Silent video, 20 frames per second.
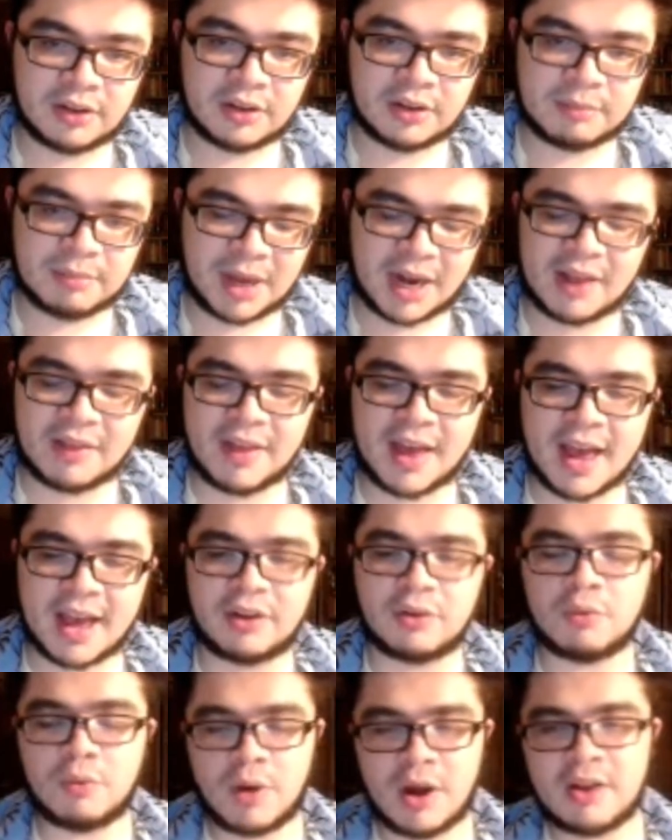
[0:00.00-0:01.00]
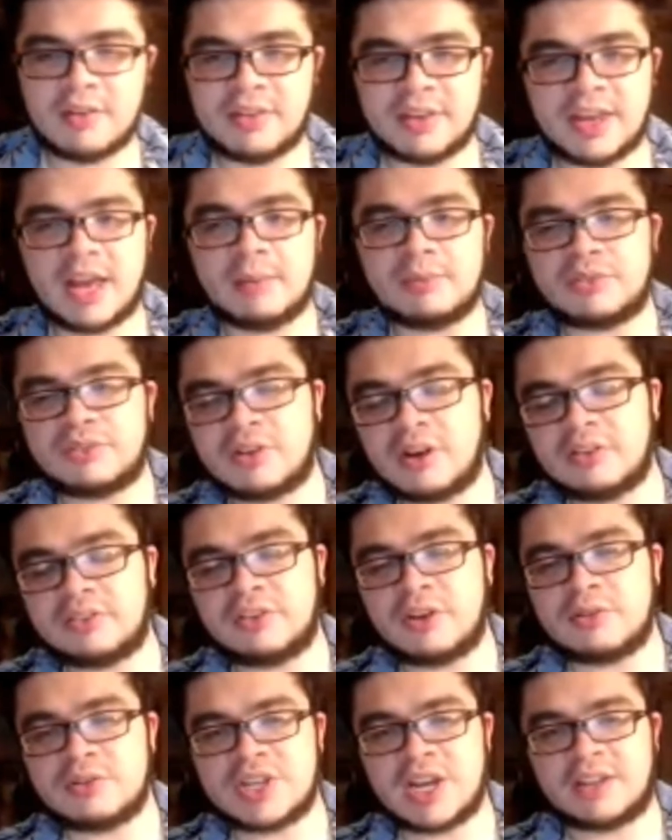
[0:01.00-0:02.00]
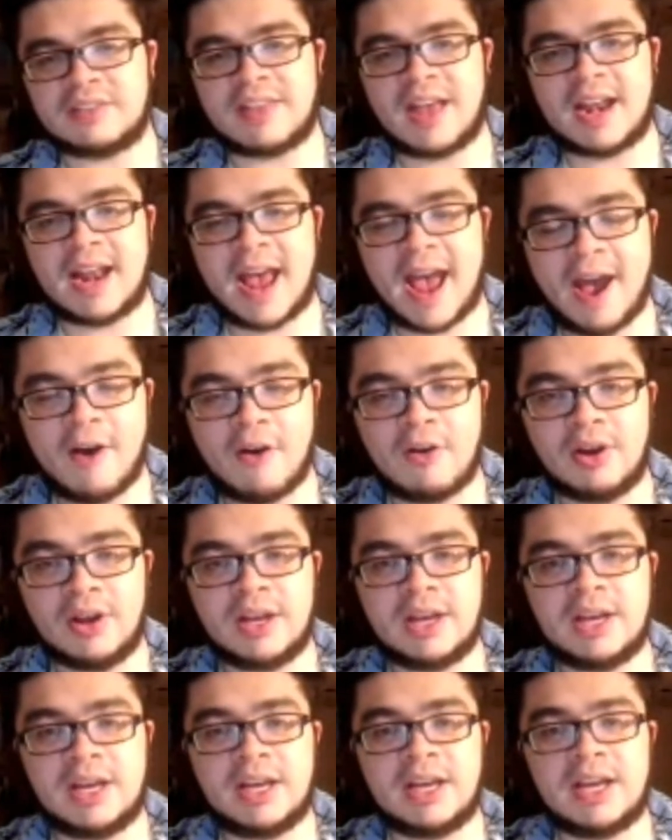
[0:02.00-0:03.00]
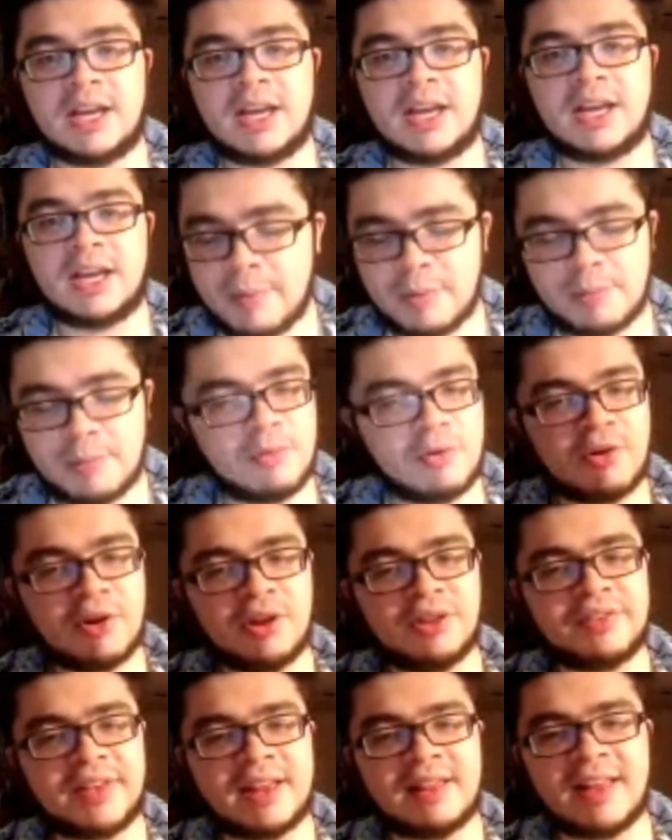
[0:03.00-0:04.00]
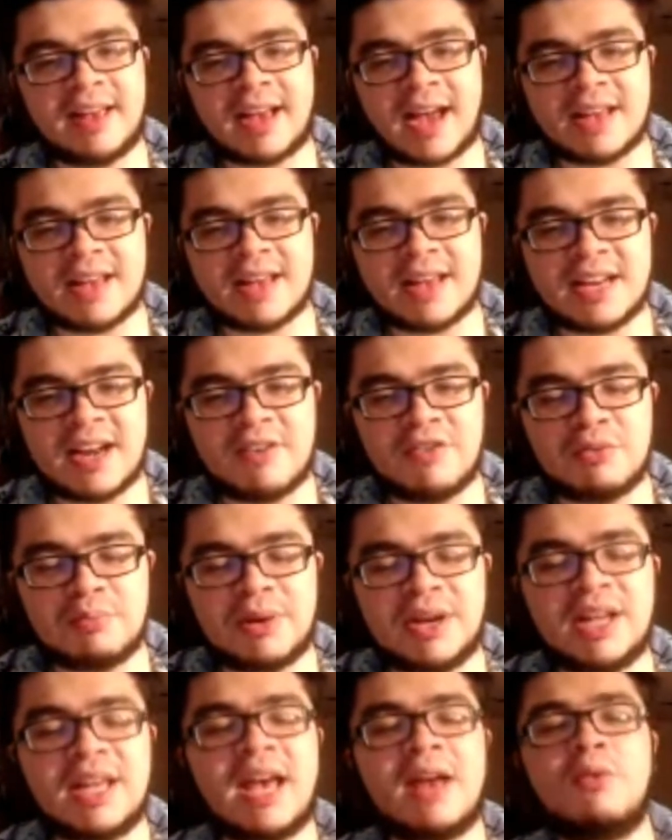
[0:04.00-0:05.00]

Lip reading: They got us today, man. Starts, go check that out. Happy Memorial Day, like I said, everybody.